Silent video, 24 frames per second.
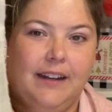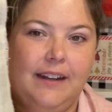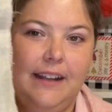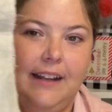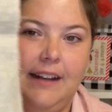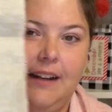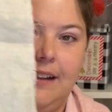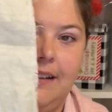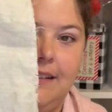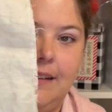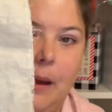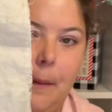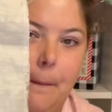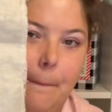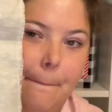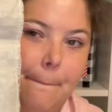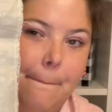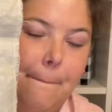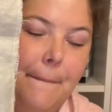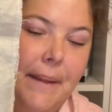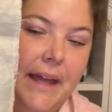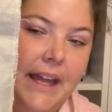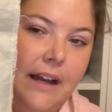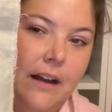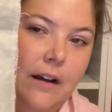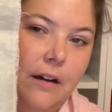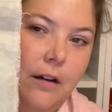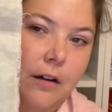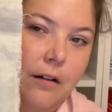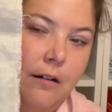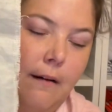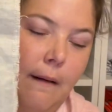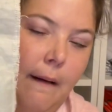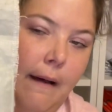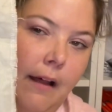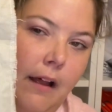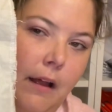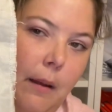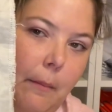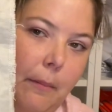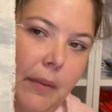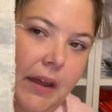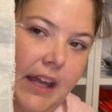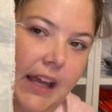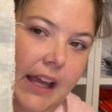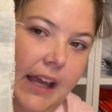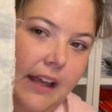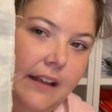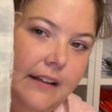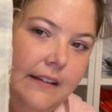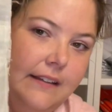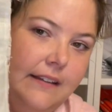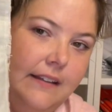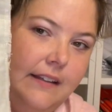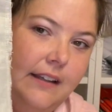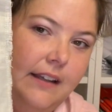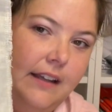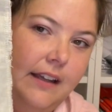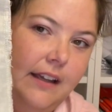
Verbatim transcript: It is a big ol' piece,